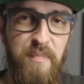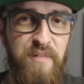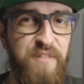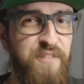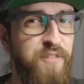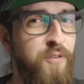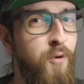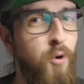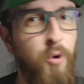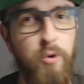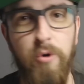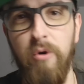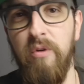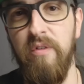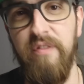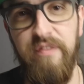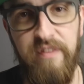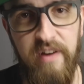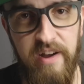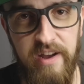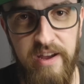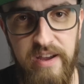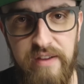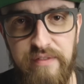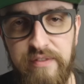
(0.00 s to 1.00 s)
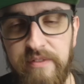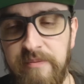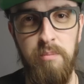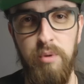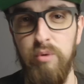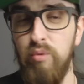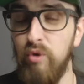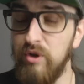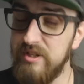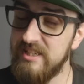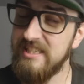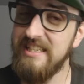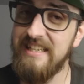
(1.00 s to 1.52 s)
4 or 5. But
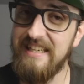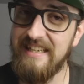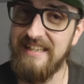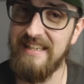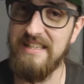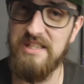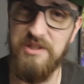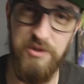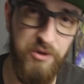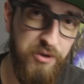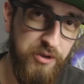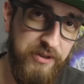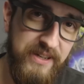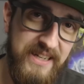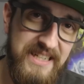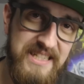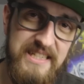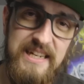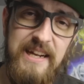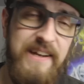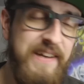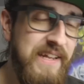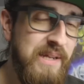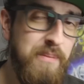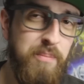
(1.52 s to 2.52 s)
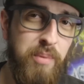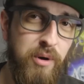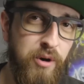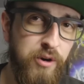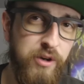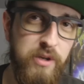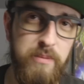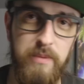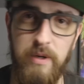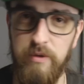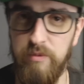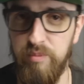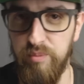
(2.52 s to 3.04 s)
once again, that's another exciting part
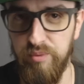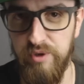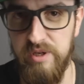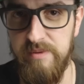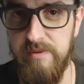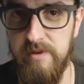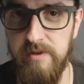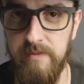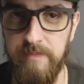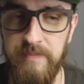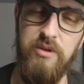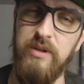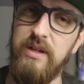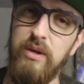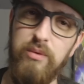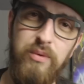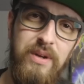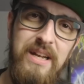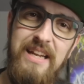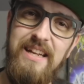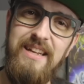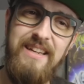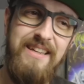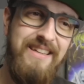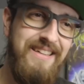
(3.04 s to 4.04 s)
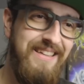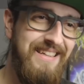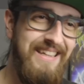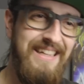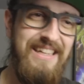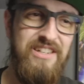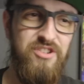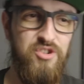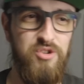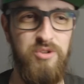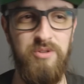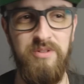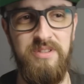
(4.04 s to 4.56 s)
about Premium. You can really
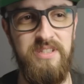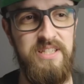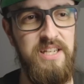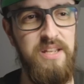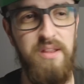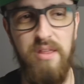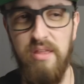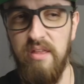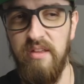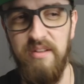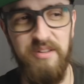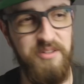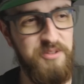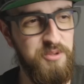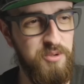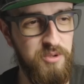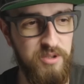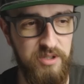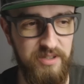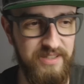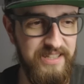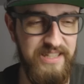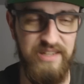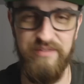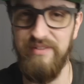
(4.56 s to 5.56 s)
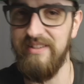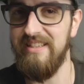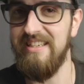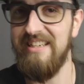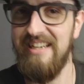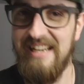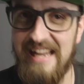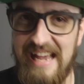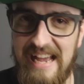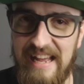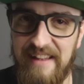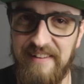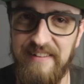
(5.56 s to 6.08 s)
clench your teeth into a given
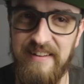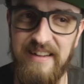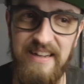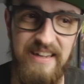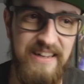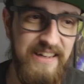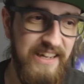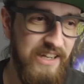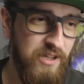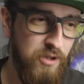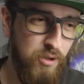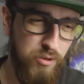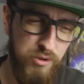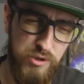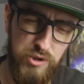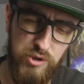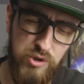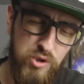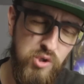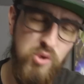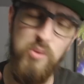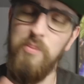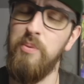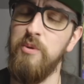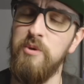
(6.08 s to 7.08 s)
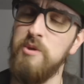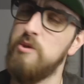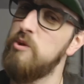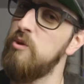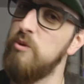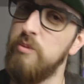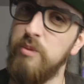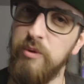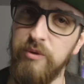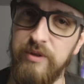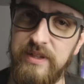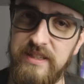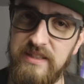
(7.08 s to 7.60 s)
clan and go
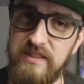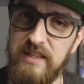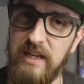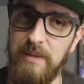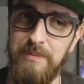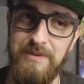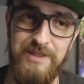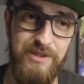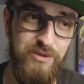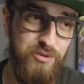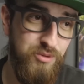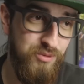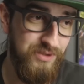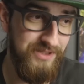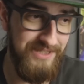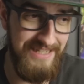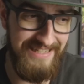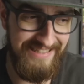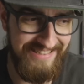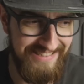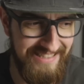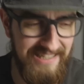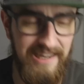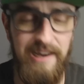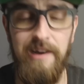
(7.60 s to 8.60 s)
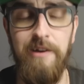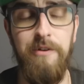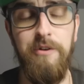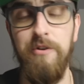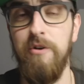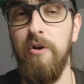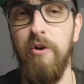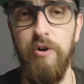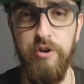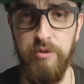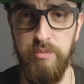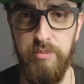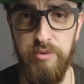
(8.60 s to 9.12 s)
super in depth into the entire
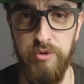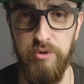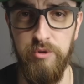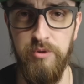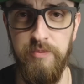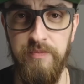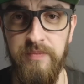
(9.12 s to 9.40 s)
card pool.